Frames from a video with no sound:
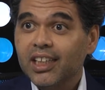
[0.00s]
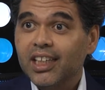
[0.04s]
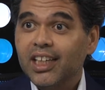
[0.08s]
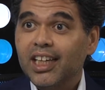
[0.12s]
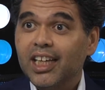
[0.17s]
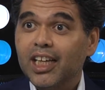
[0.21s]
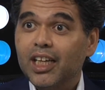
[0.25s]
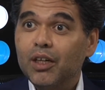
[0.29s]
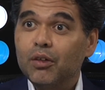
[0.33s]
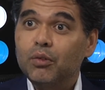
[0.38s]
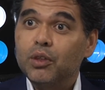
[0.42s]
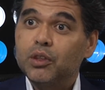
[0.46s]

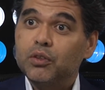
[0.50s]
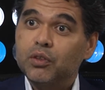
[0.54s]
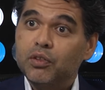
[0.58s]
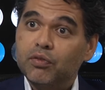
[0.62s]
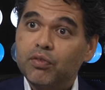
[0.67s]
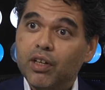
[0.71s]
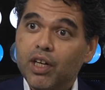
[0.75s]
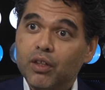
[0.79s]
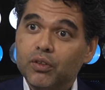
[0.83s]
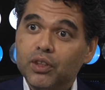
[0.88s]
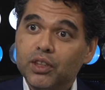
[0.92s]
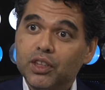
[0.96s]
which we
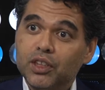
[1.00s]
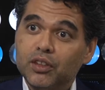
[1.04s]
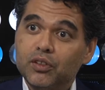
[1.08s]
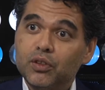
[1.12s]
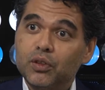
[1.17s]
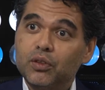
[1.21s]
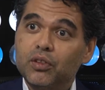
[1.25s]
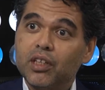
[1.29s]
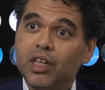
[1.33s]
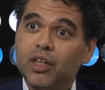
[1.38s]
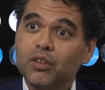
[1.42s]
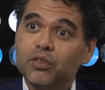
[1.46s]
founded in
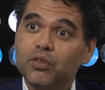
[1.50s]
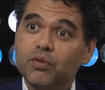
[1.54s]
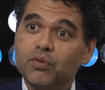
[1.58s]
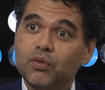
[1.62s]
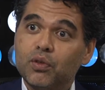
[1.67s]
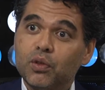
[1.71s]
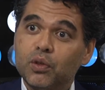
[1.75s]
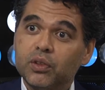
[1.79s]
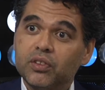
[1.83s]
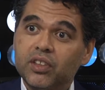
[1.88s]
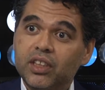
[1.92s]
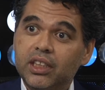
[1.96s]

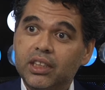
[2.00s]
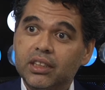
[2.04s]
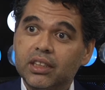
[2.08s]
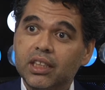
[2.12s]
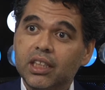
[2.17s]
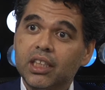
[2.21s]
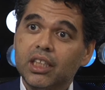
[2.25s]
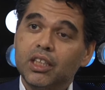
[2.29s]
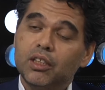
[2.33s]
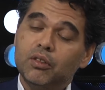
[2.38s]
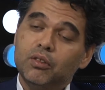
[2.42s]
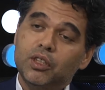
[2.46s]
2014,
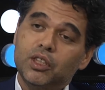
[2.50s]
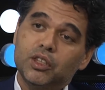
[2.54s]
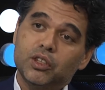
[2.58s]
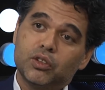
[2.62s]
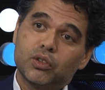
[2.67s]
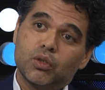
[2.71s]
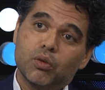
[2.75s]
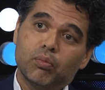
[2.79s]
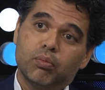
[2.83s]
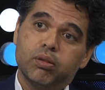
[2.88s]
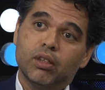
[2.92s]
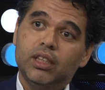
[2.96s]
which is
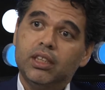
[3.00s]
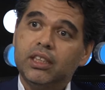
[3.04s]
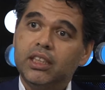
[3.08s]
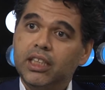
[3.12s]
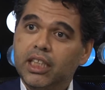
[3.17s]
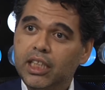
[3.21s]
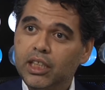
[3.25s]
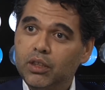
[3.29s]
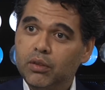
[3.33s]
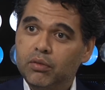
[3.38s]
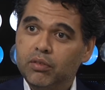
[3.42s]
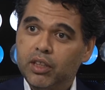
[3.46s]
completely
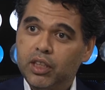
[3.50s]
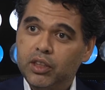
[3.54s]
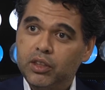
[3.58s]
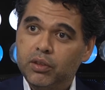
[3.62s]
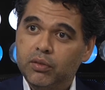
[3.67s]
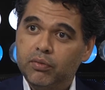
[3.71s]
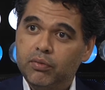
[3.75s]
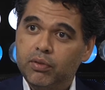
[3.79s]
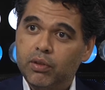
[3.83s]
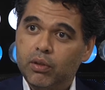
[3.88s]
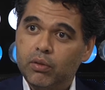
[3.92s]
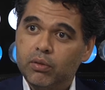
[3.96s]

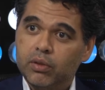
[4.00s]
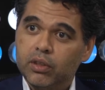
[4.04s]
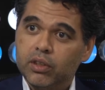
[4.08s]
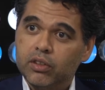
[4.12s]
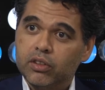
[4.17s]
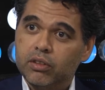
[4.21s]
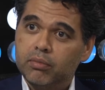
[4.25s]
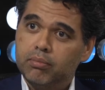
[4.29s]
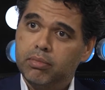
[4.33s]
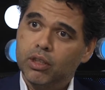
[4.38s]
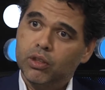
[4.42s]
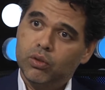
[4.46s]
innovation
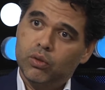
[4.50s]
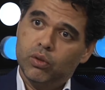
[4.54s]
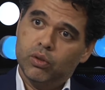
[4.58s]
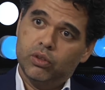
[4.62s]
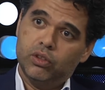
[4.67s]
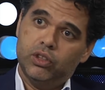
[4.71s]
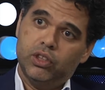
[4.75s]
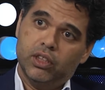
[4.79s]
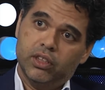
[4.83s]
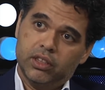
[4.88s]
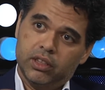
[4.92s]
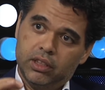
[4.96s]
focused, but not
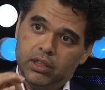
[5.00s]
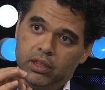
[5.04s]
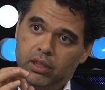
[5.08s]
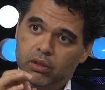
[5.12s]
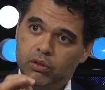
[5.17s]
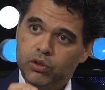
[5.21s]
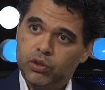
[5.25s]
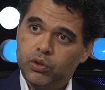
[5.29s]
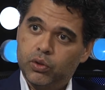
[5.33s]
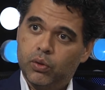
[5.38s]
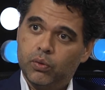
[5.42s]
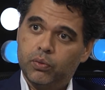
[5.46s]
just
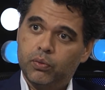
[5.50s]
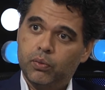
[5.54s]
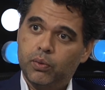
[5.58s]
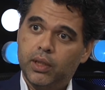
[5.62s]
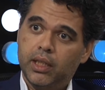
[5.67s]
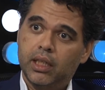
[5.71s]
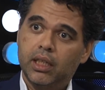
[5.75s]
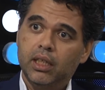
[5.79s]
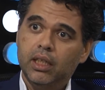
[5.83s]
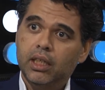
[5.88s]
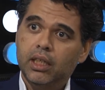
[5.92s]
software.